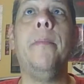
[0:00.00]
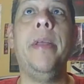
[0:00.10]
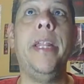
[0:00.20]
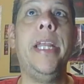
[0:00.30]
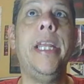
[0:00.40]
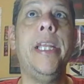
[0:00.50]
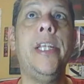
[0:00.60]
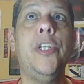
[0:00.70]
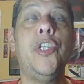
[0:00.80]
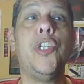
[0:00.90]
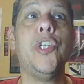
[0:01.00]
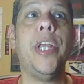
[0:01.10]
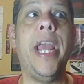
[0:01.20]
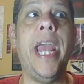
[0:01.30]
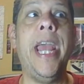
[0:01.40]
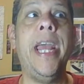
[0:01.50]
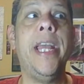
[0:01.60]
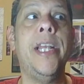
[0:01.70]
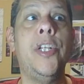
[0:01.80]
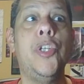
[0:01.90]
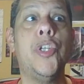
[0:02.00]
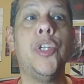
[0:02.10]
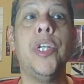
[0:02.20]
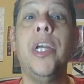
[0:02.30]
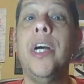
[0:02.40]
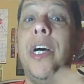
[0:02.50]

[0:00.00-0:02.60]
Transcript: Minage, Ange.